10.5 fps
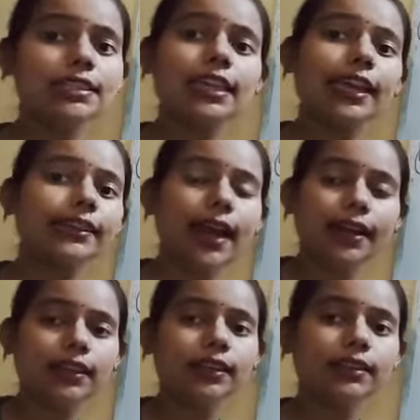say
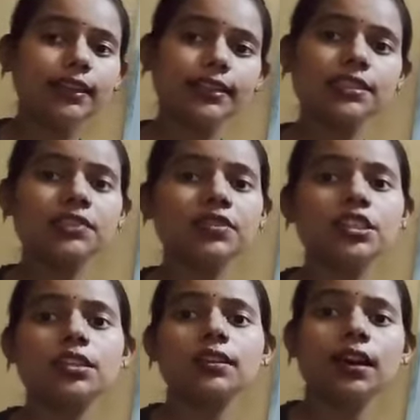that it is
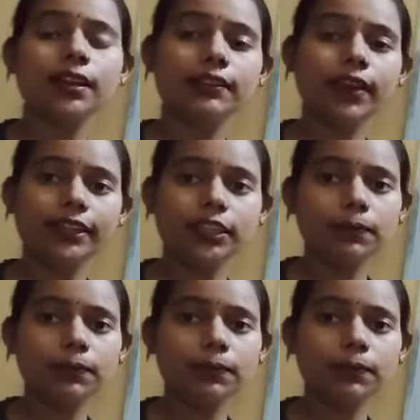divided